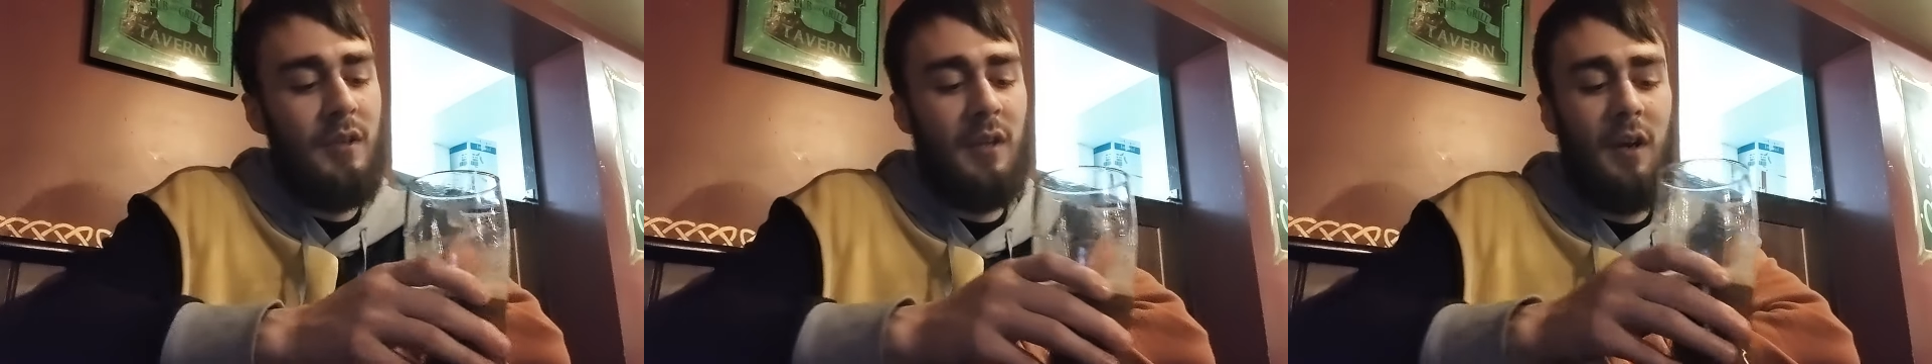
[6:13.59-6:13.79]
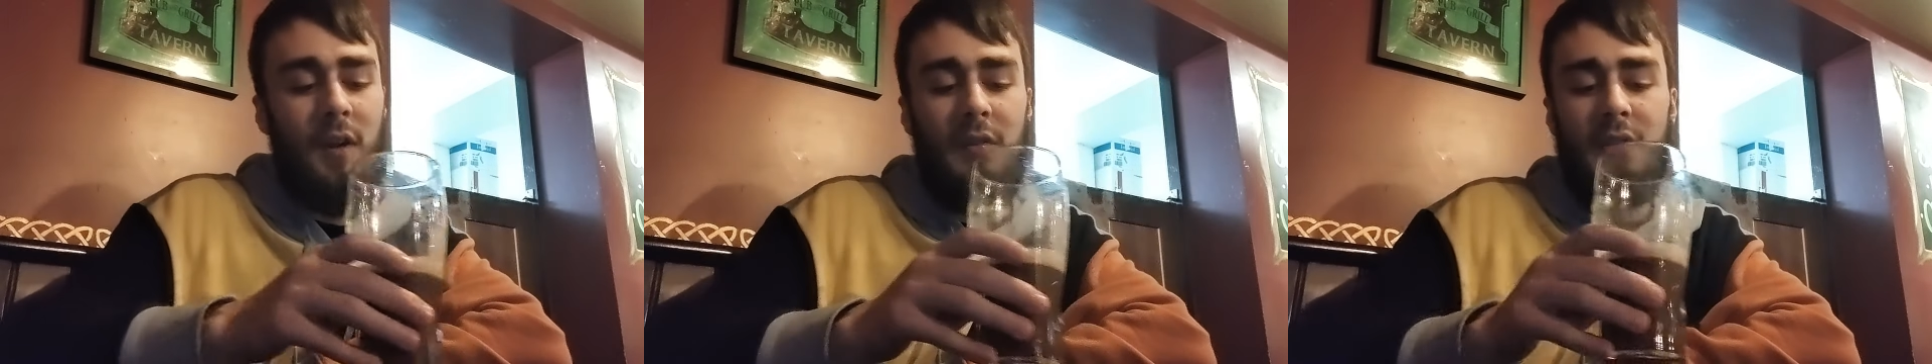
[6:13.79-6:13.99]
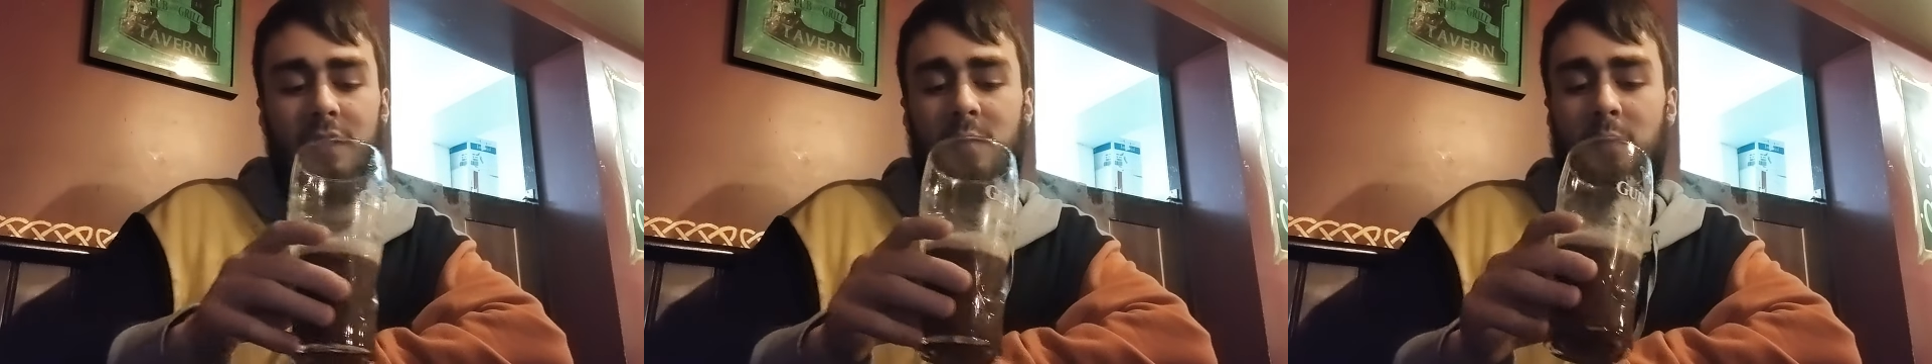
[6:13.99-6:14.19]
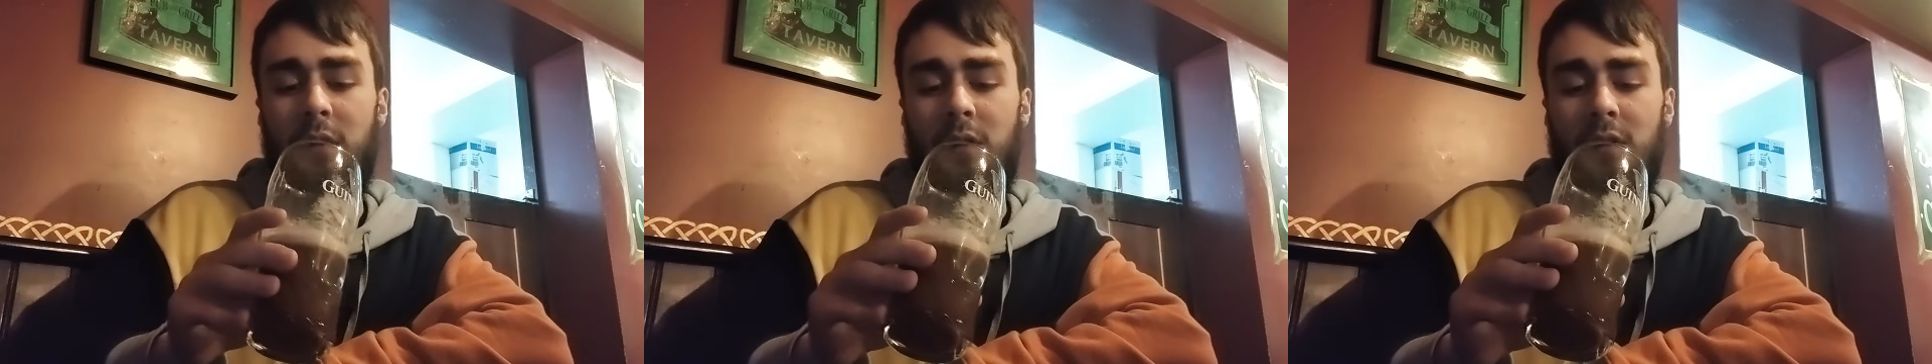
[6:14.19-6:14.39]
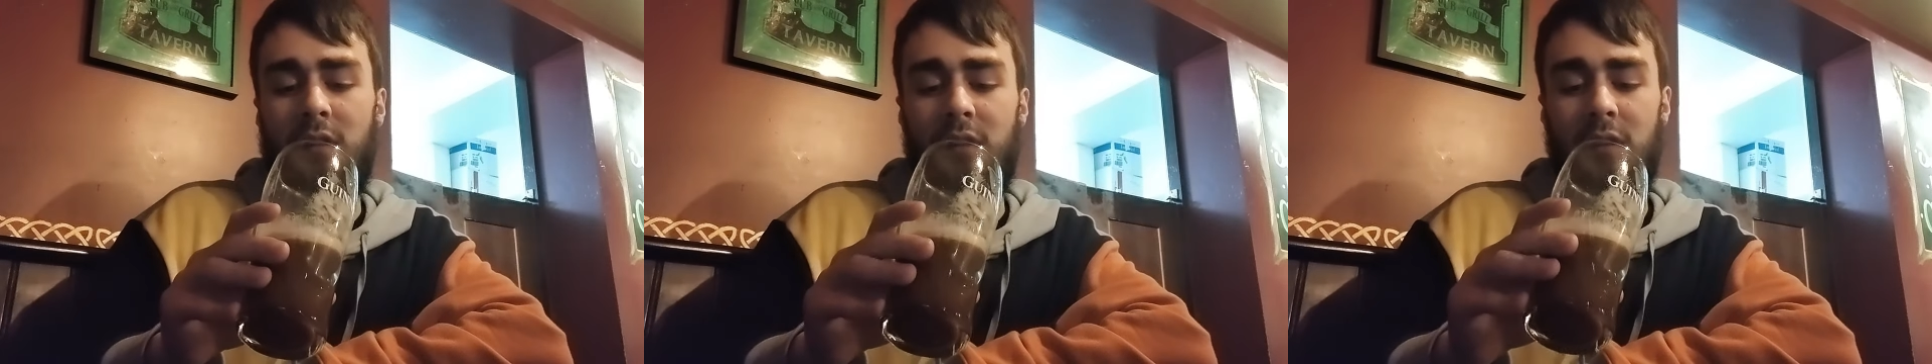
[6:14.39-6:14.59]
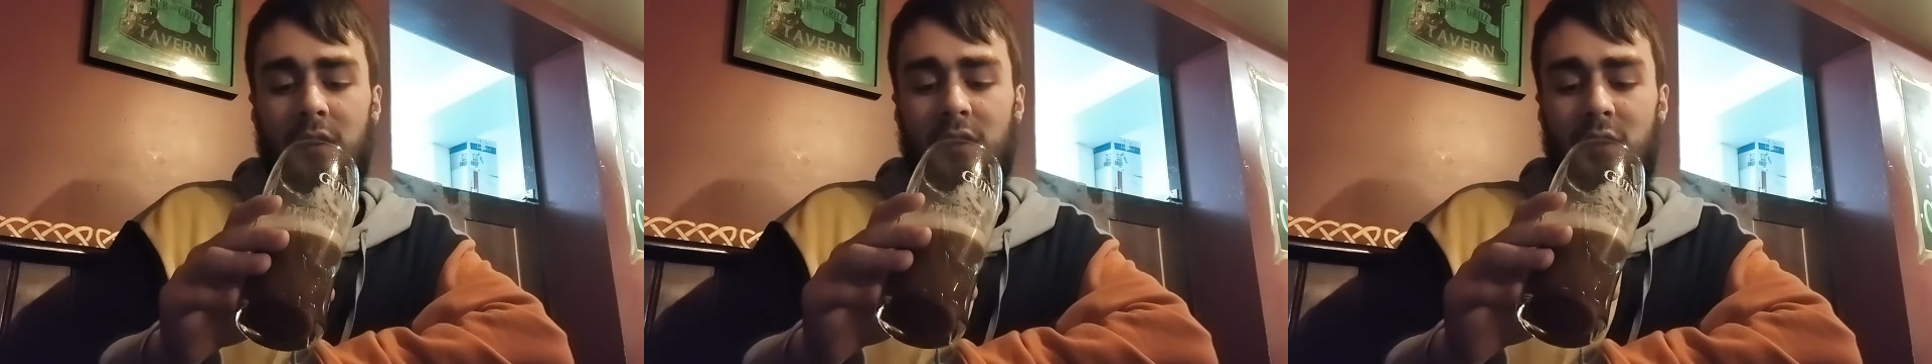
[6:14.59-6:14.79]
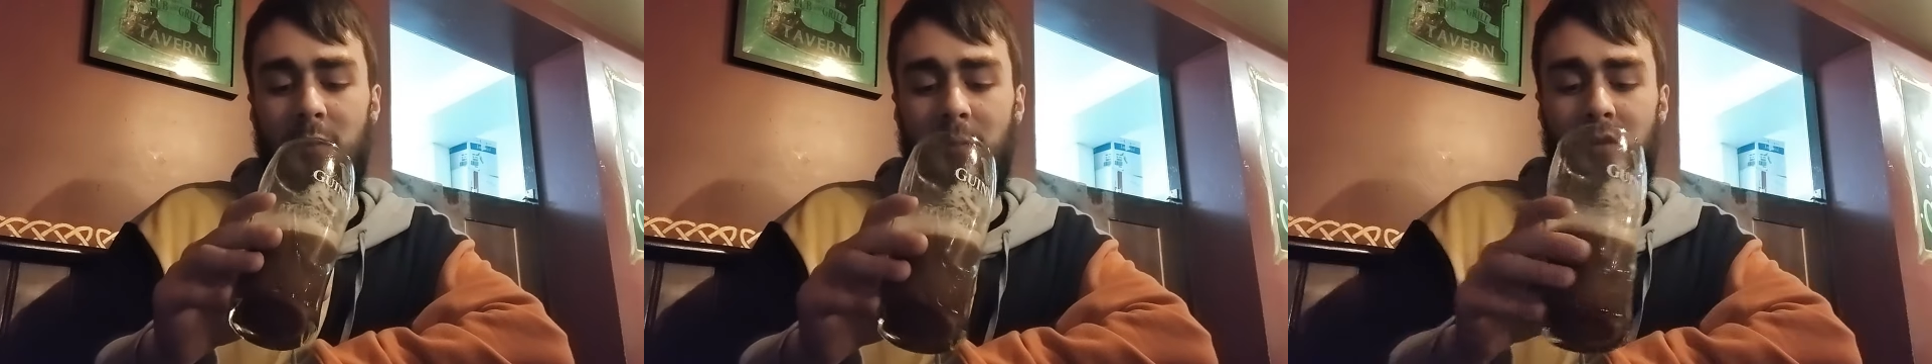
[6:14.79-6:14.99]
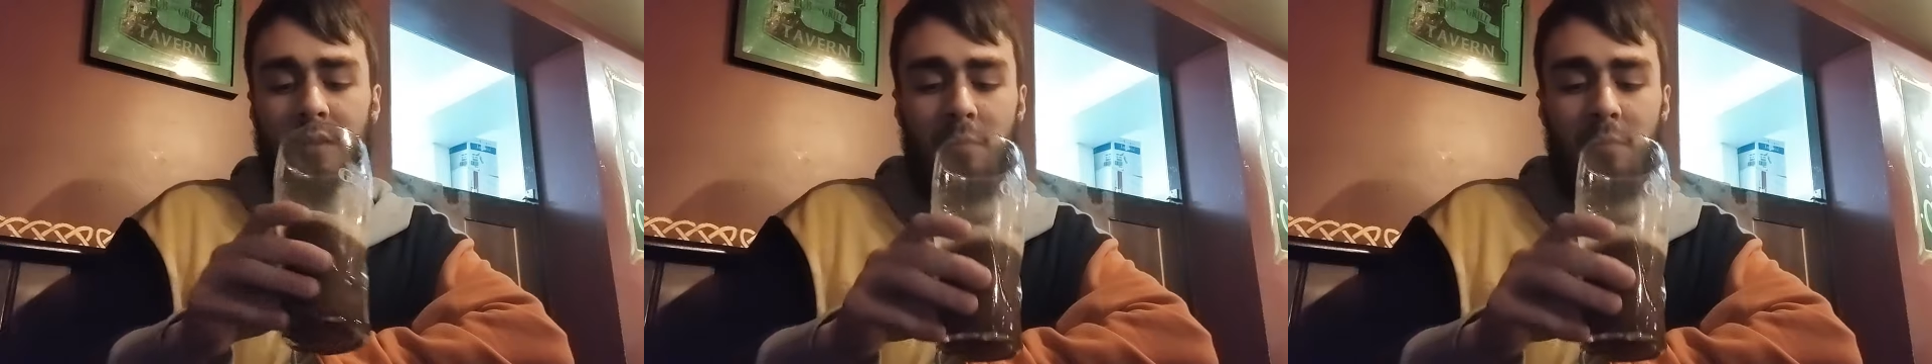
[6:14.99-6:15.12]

Like all this beer here is super